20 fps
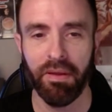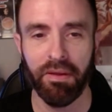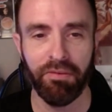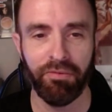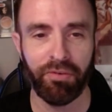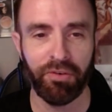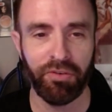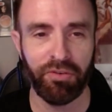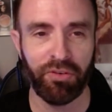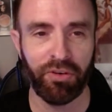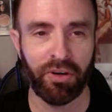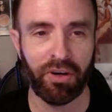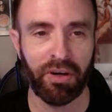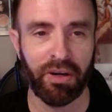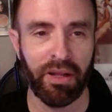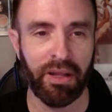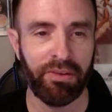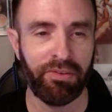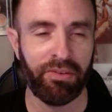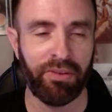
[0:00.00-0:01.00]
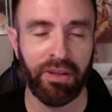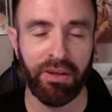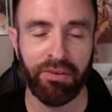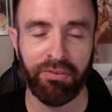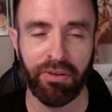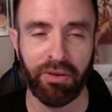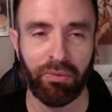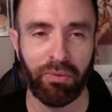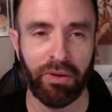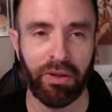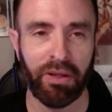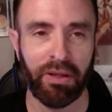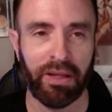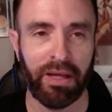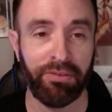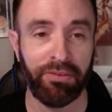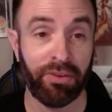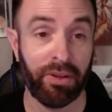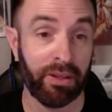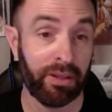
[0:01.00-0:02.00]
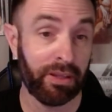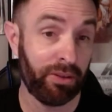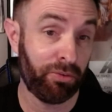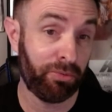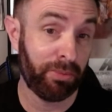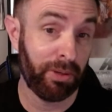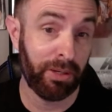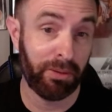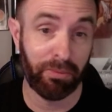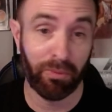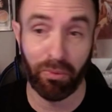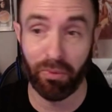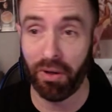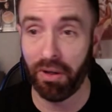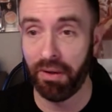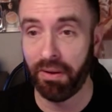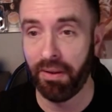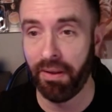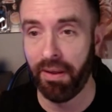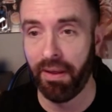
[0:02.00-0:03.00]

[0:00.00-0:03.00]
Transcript: For sure, that's definitely one that a lot of us like. That was my number one.